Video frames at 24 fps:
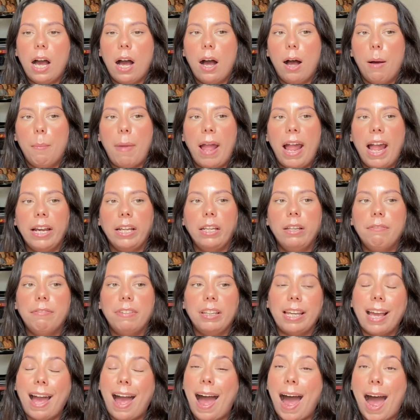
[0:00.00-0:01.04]
um, any of
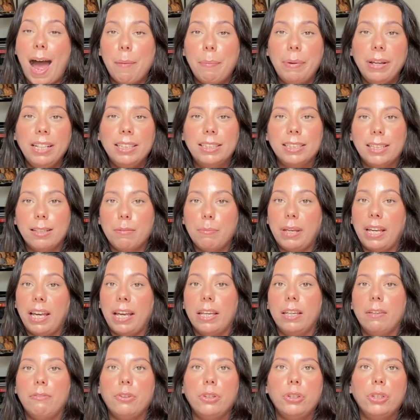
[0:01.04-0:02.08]
the habits, the
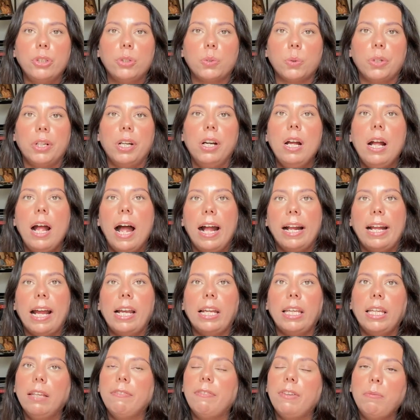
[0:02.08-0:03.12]
behaviors, or
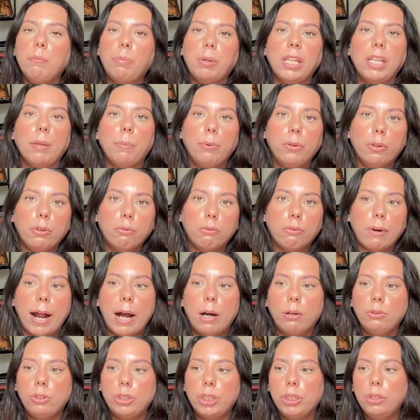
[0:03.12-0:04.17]
again, even people
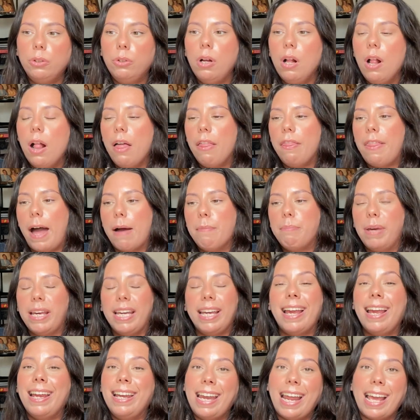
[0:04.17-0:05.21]
around you that
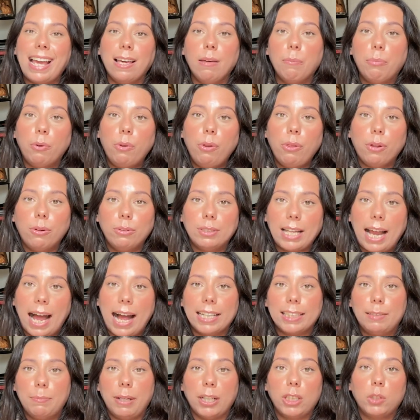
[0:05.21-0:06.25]
may enable those
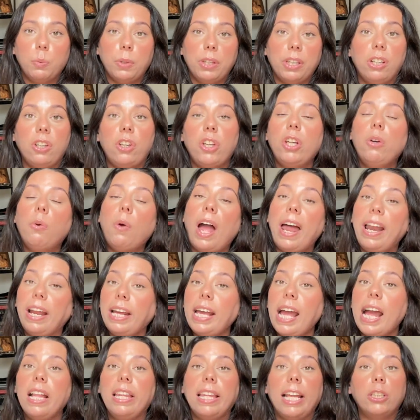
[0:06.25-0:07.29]
aspects within you. And
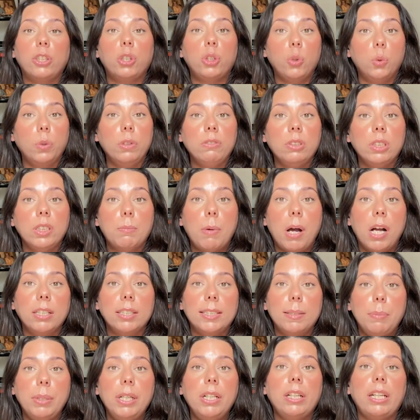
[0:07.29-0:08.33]
again, that's your
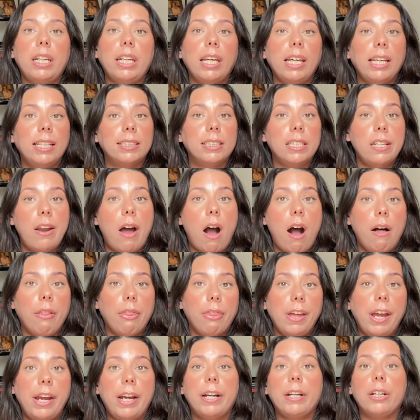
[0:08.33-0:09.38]
responsibility. It's not
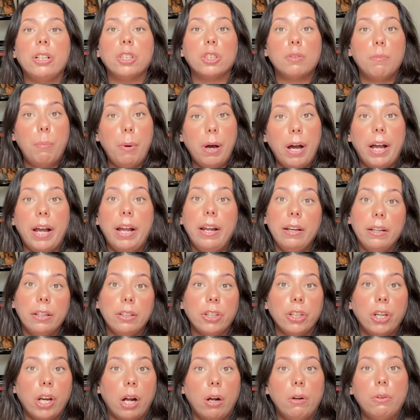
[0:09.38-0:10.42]
theirs, but
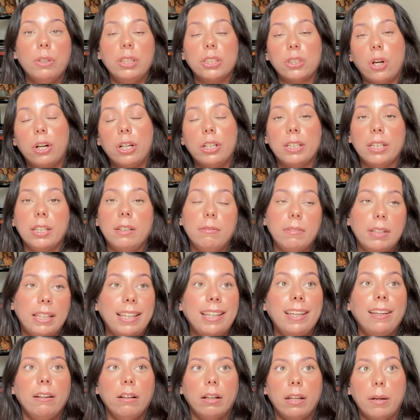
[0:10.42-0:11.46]
you know, it's hard to
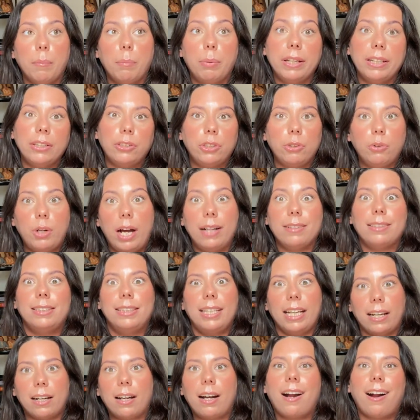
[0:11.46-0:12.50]
heal in a place you got
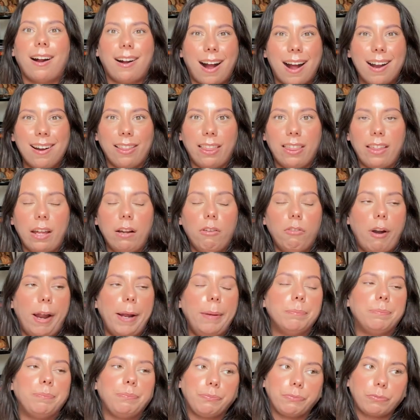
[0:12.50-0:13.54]
sick kind of thing, right?